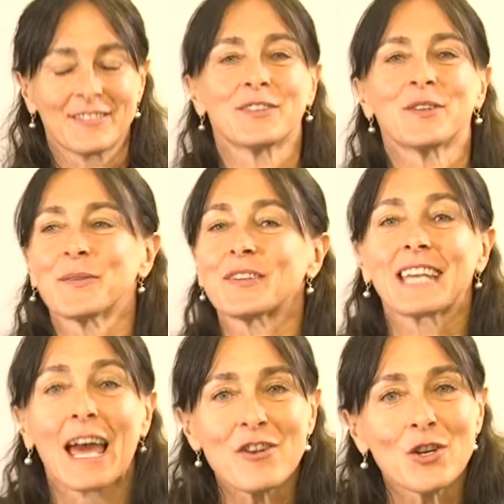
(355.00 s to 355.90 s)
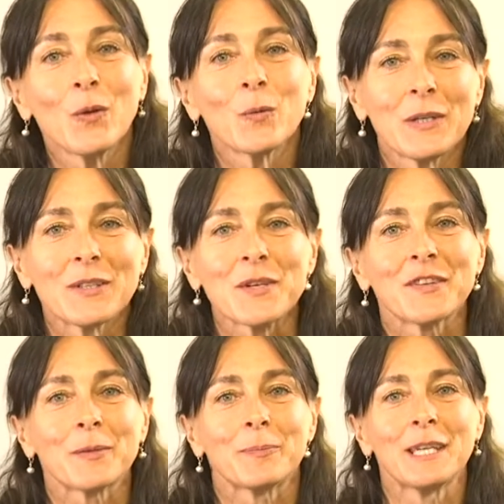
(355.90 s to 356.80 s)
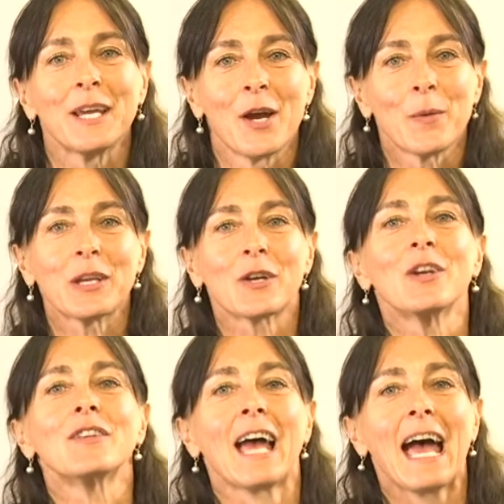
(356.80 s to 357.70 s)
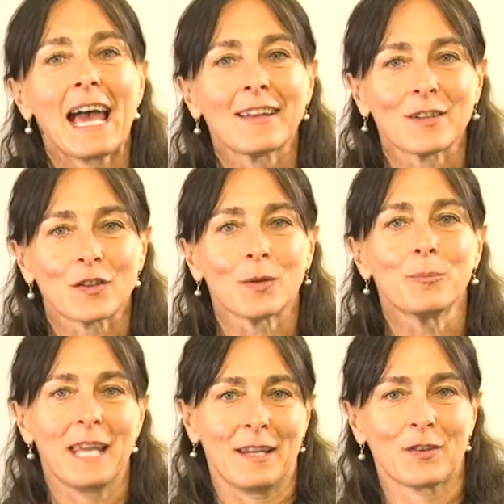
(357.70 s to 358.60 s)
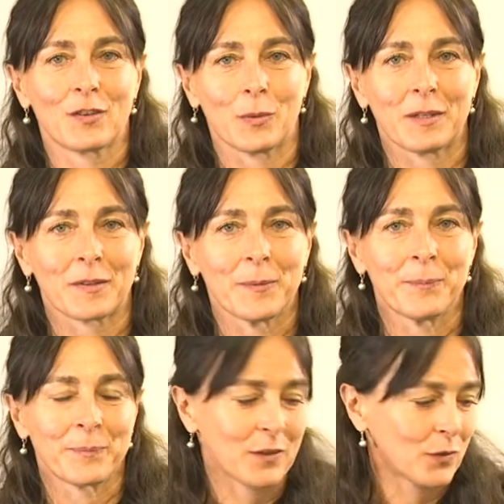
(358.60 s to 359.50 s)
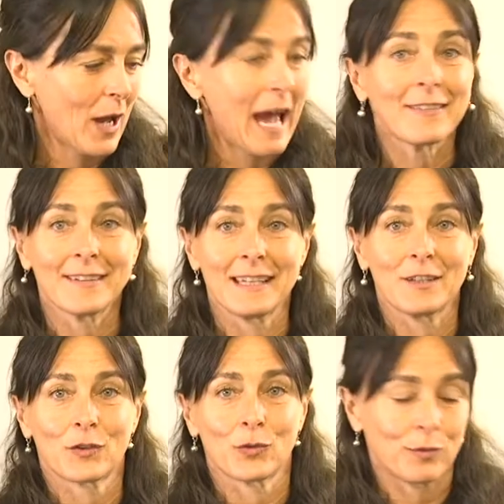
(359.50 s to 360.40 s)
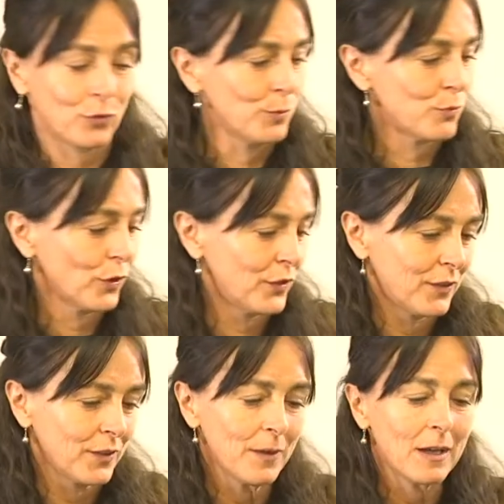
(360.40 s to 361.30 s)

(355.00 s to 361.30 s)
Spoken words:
So to carry on with the recipe, we're going to add some dates to it. So add the dates to the food processor,